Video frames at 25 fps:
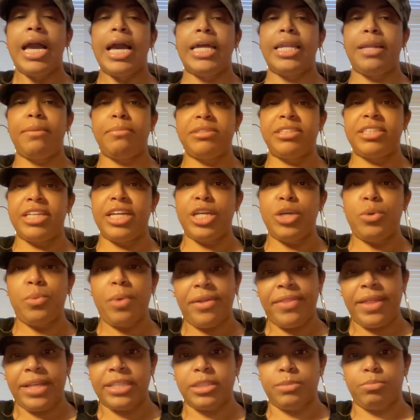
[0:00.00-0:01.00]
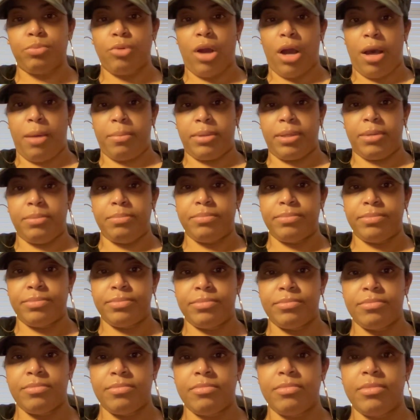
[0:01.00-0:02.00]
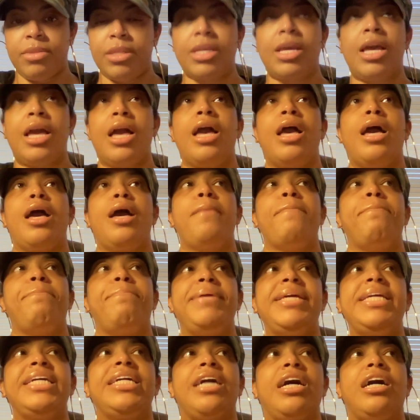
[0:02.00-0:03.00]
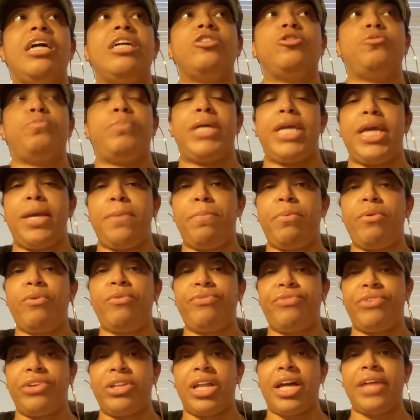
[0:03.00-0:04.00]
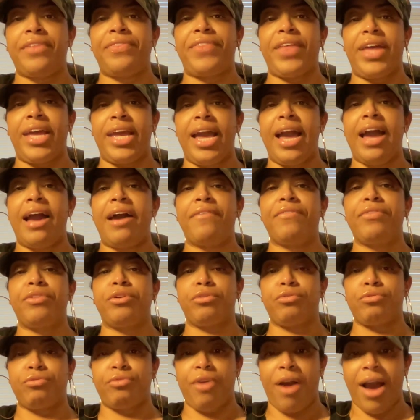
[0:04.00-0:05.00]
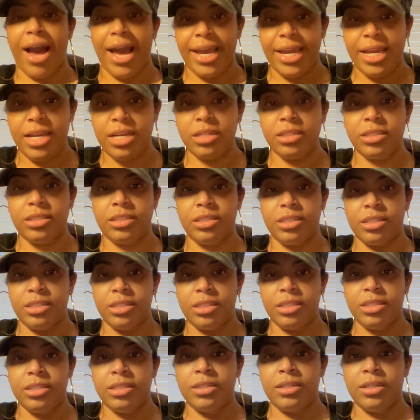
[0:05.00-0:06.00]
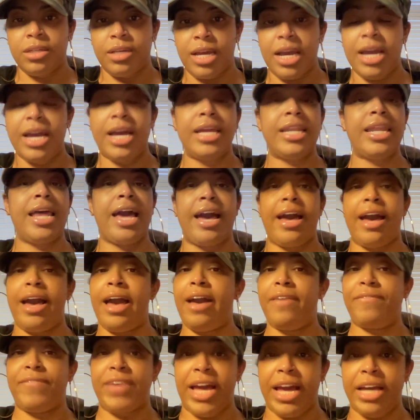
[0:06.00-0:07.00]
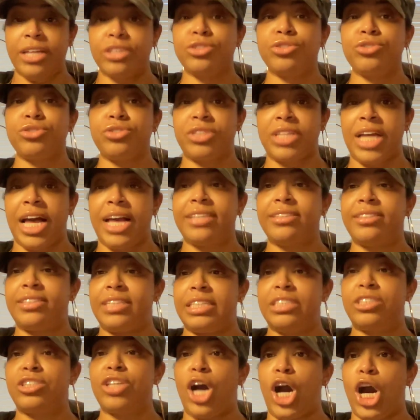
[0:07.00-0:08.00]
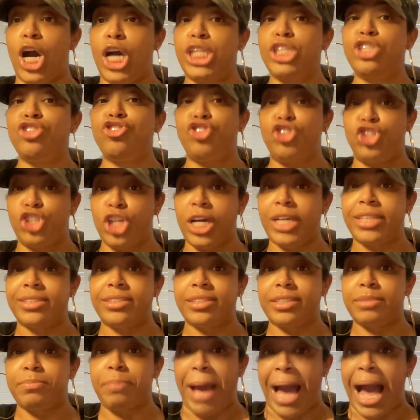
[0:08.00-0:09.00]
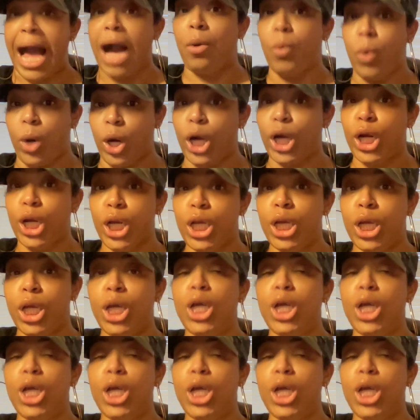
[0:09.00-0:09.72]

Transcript: And I'm gonna tell you why that's a problem. Because people feel like they have the right and ha- have exercised this unjust power